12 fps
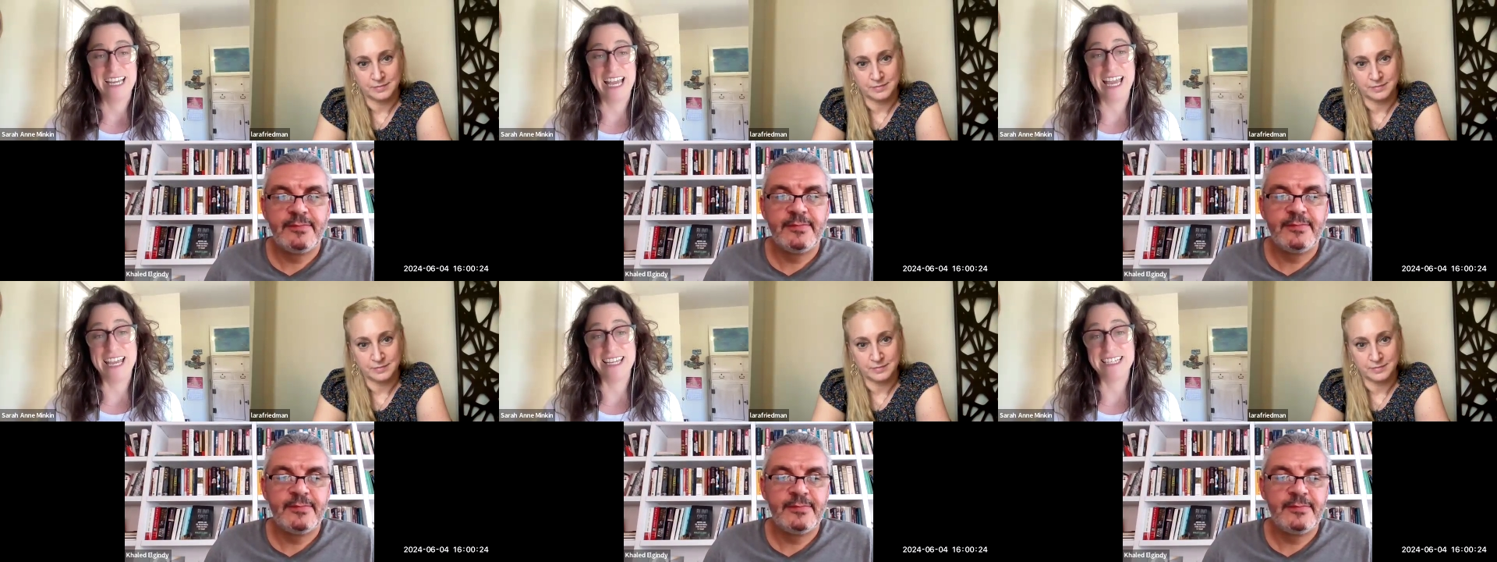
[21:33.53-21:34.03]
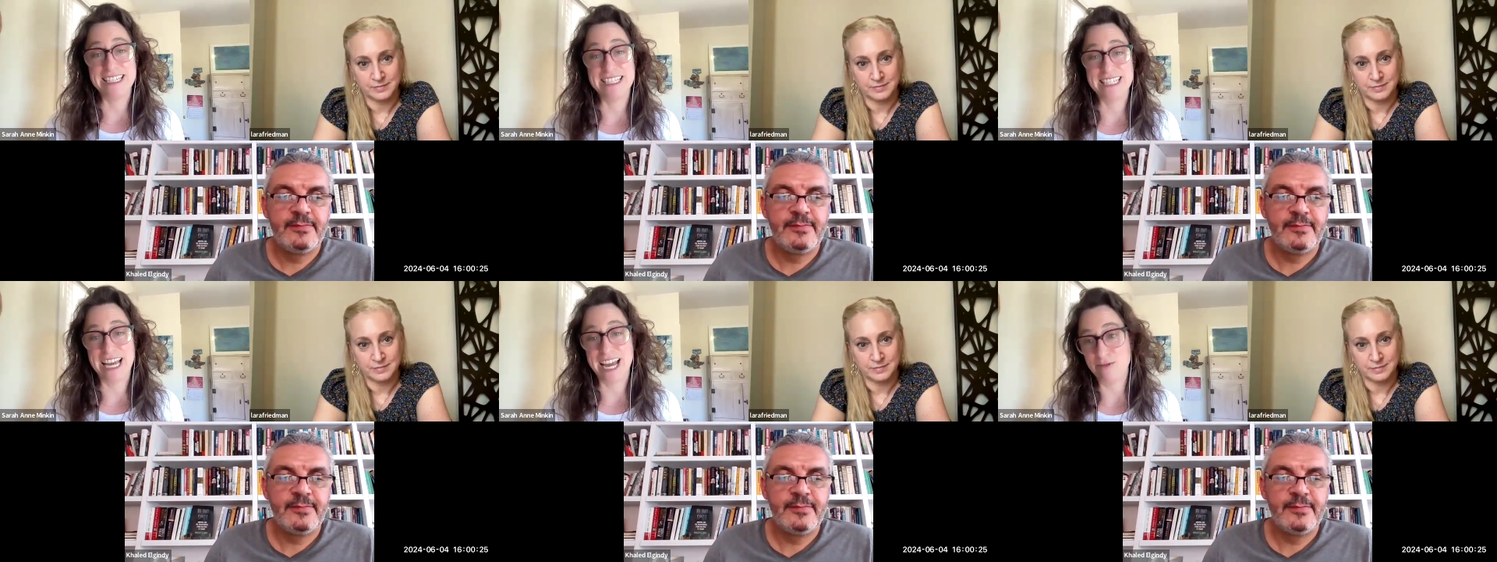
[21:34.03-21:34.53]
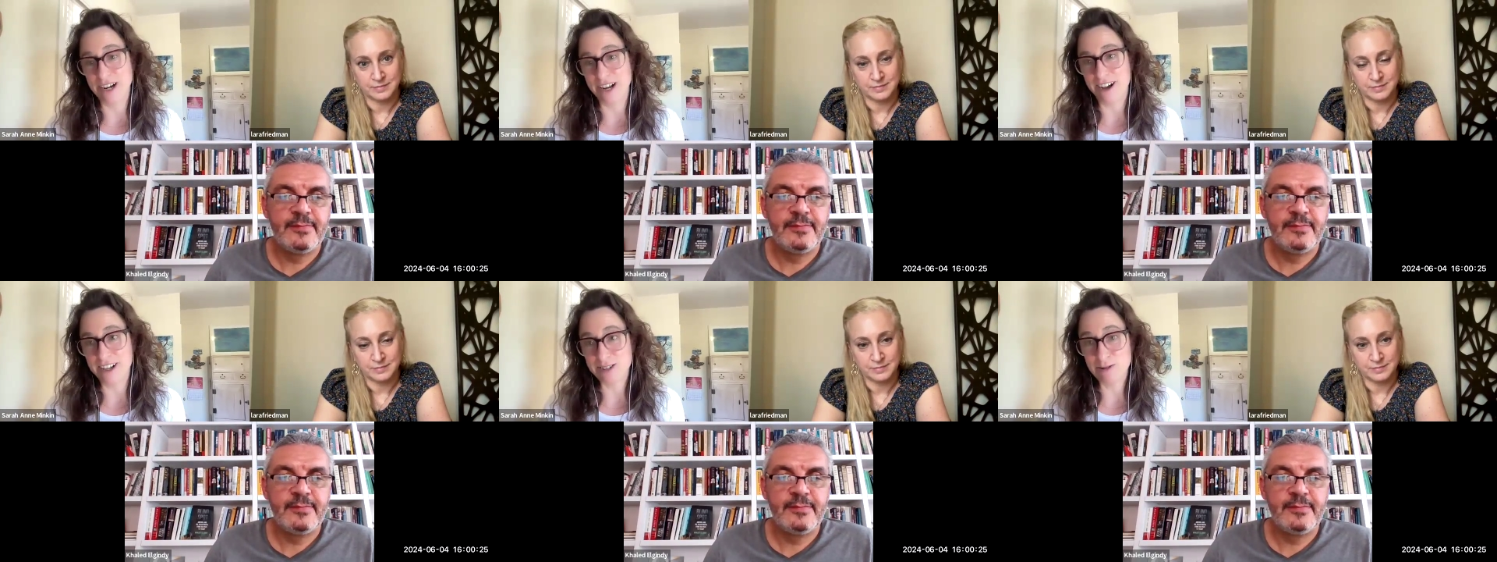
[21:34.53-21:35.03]
Speaker 1: And I want to
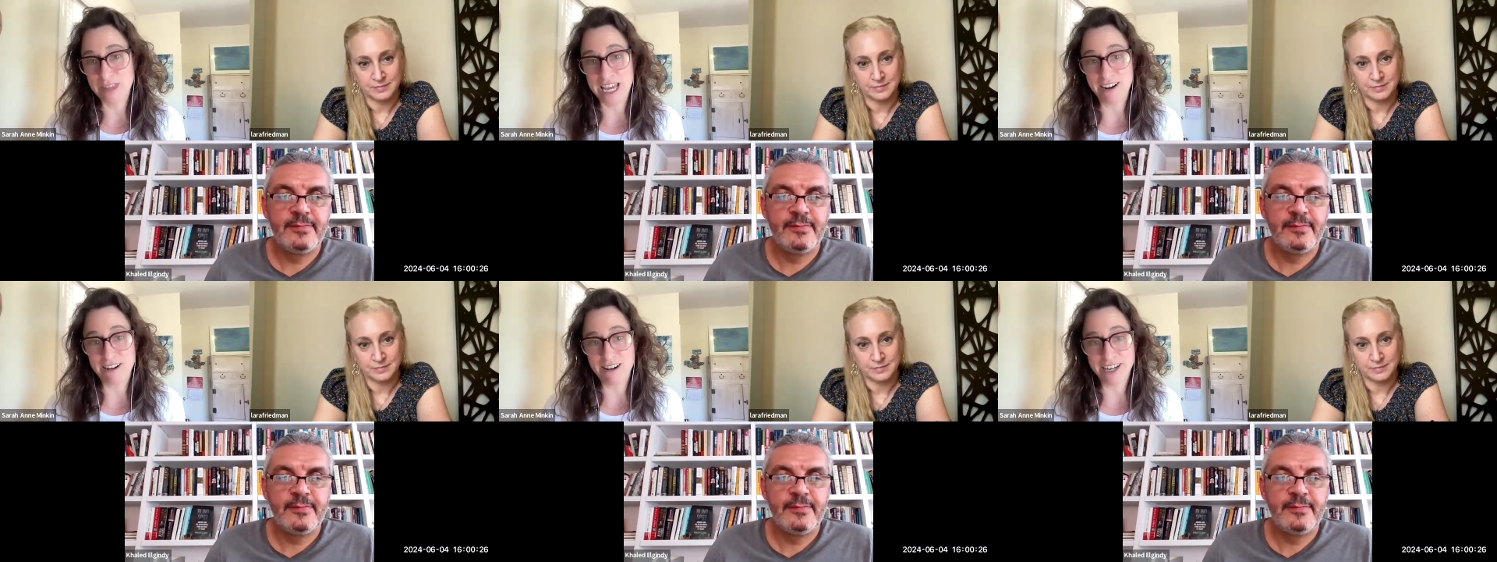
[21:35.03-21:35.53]
also thank our